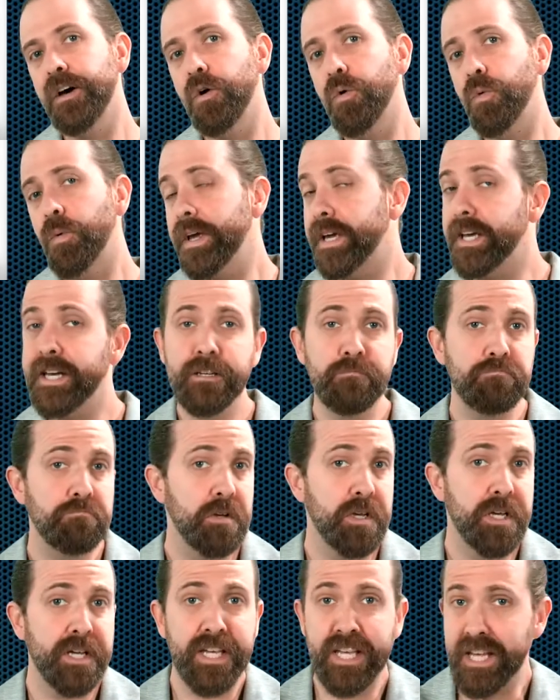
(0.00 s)
we can
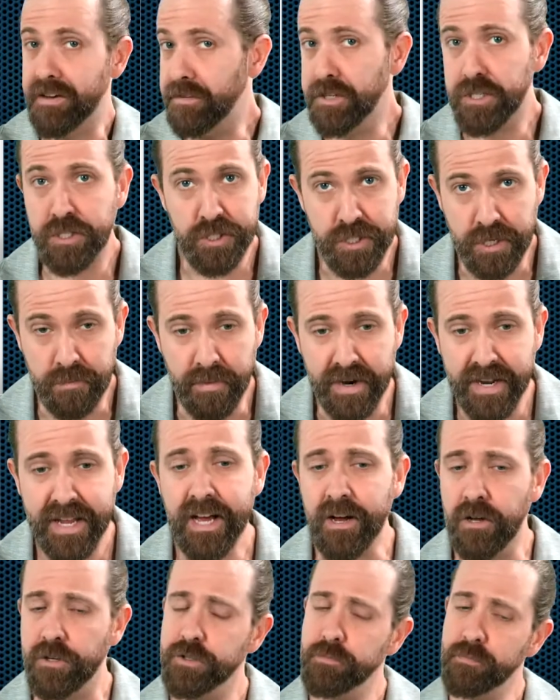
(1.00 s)
give it to somebody
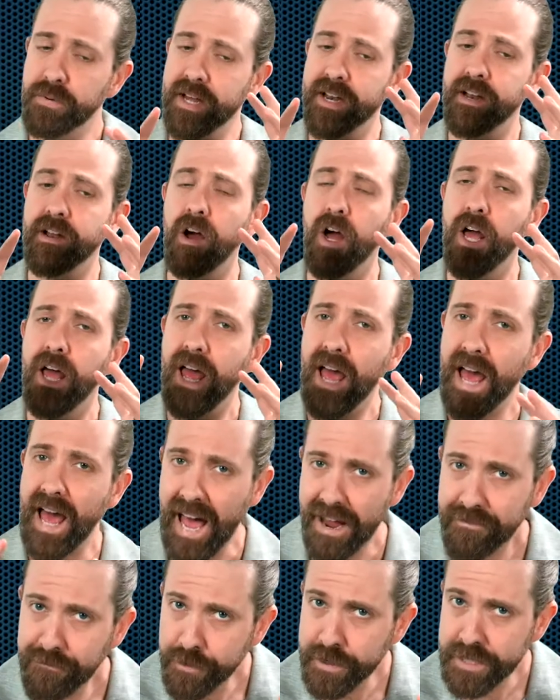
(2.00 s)
else. But
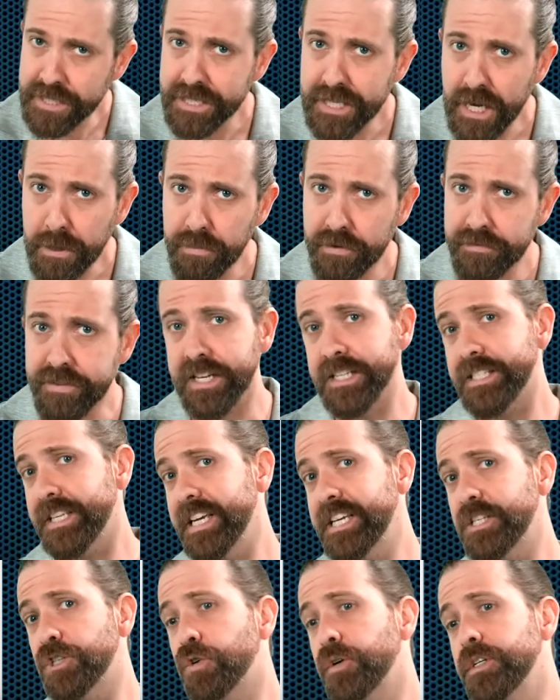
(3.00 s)
every step of this
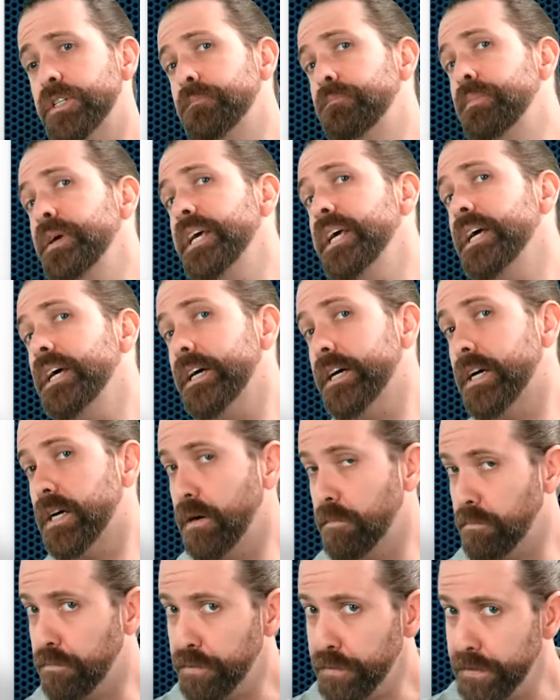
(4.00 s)
is going to be
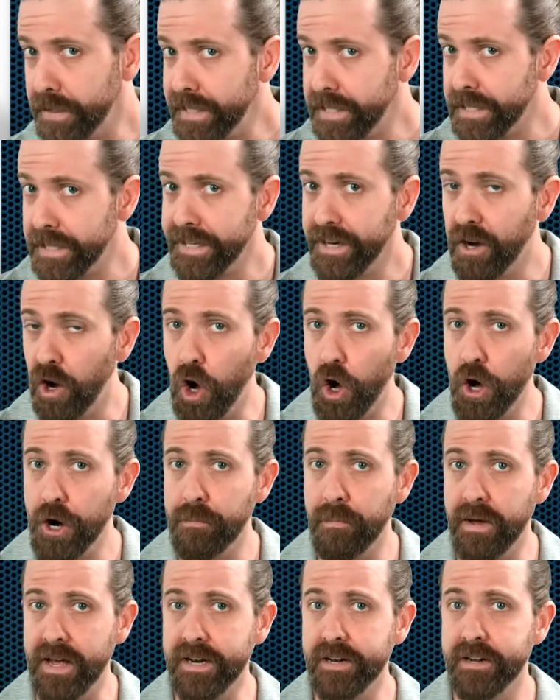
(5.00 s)
completely
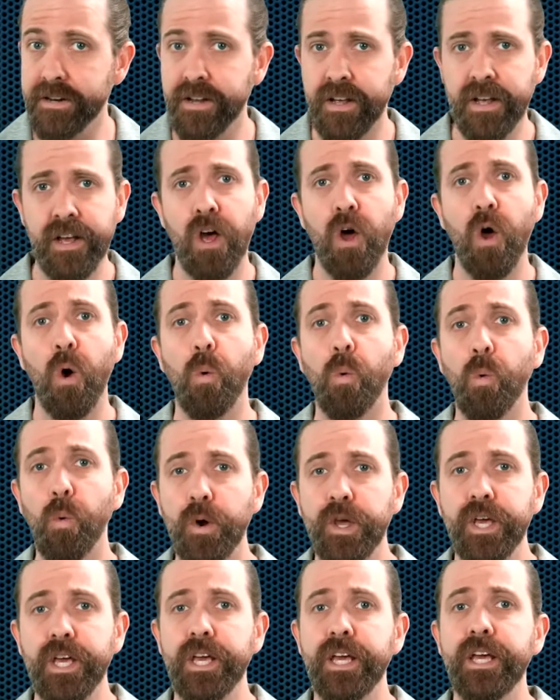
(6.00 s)
automated.
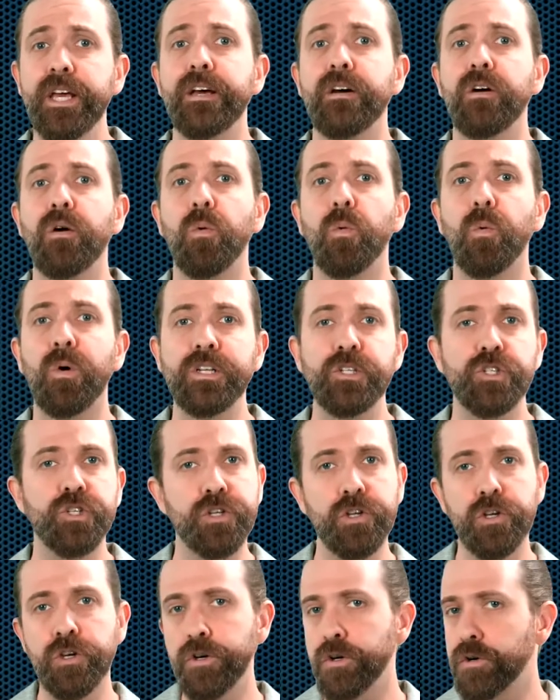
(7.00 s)
We want
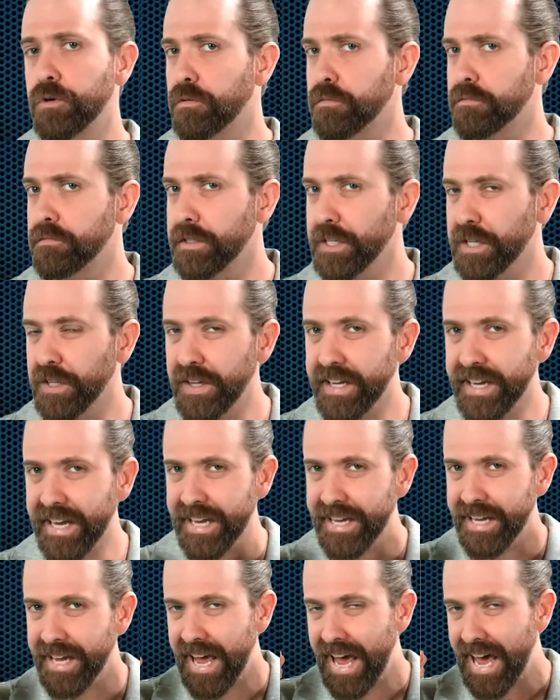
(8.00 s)
to click
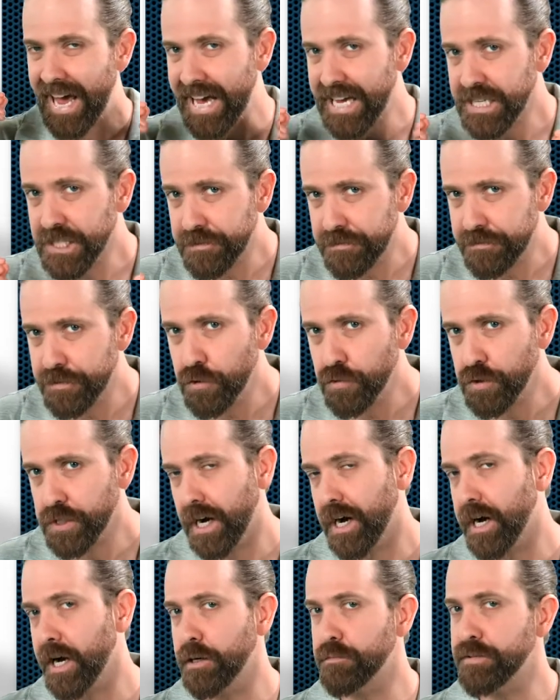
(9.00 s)
as few
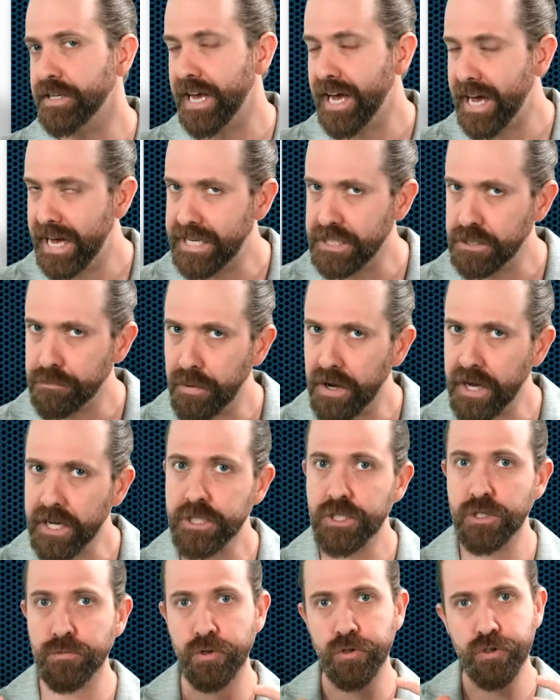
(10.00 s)
times as
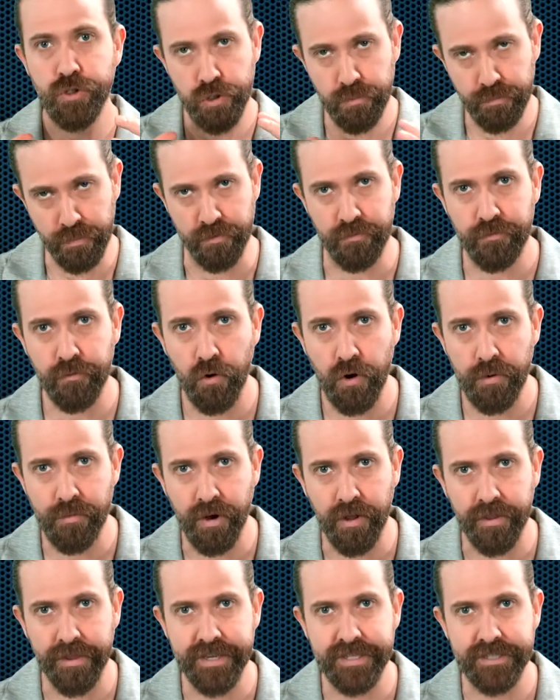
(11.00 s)
possible to perform
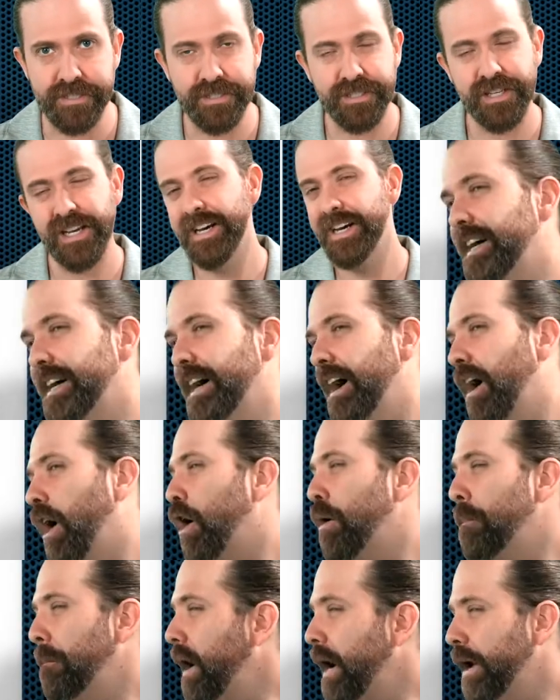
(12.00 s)
all this. Our
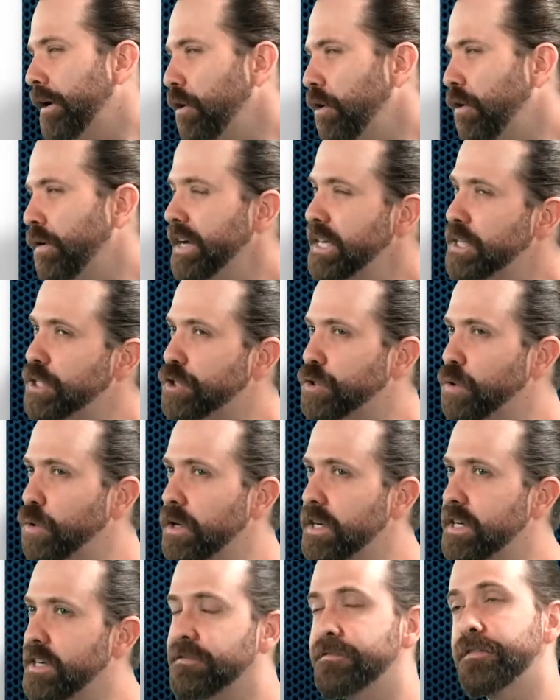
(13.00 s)
motto is sort
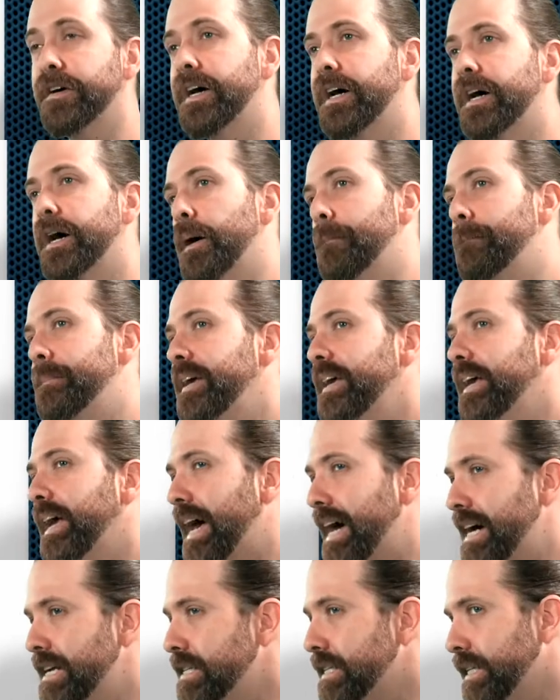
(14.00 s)
of be
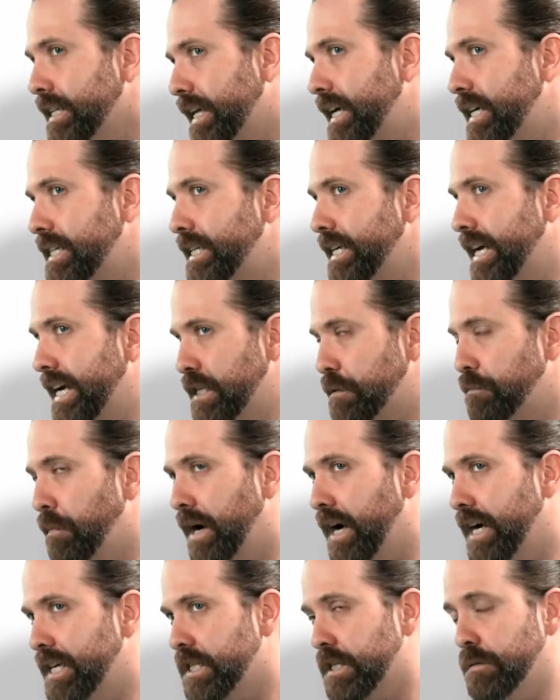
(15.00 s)
as lazy as
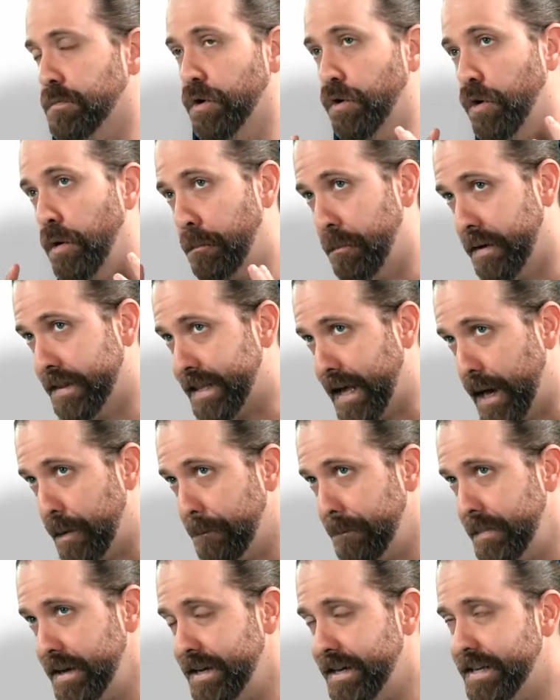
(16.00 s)
possible, but that
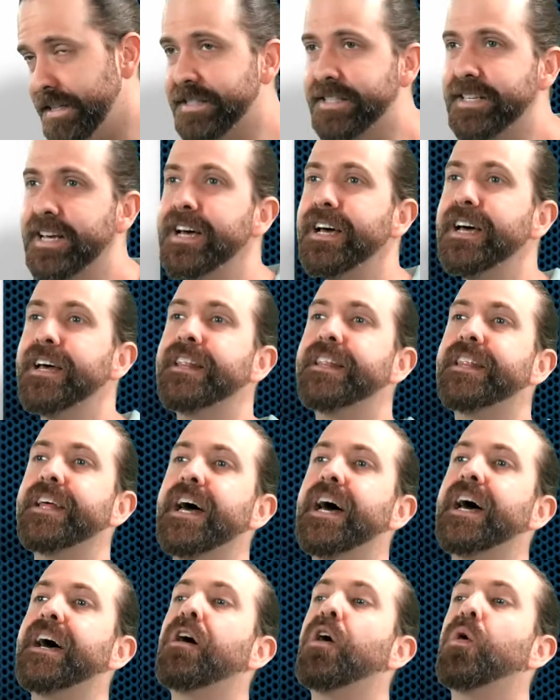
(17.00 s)
means
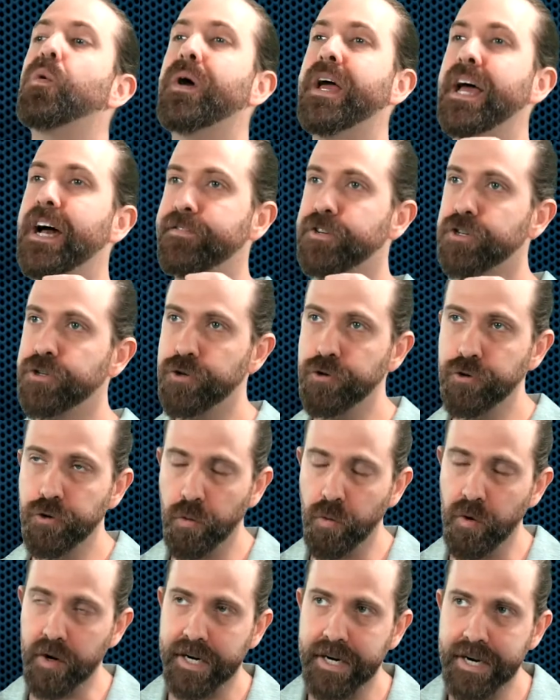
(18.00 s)
that we have to do the
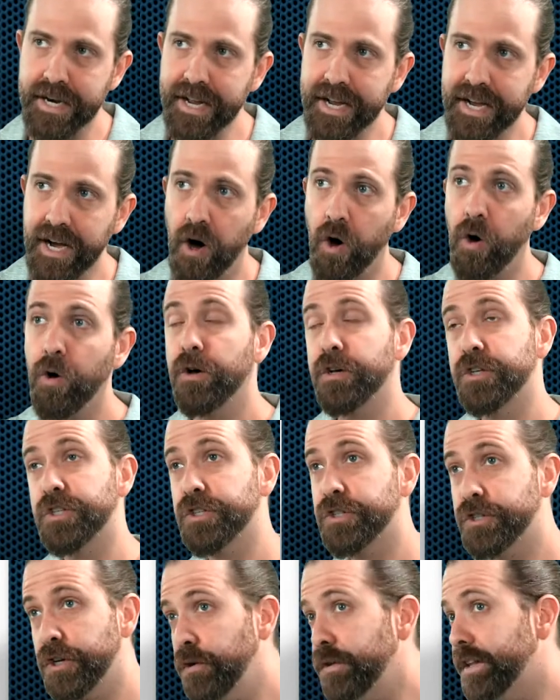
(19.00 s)
work now
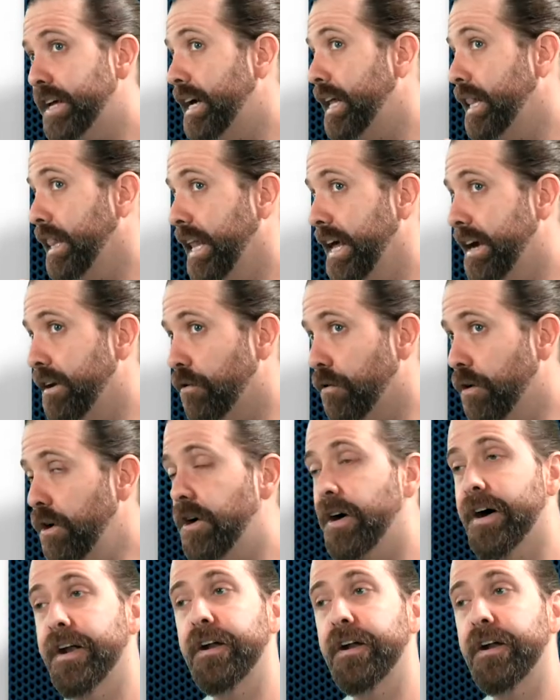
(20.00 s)
so that later on,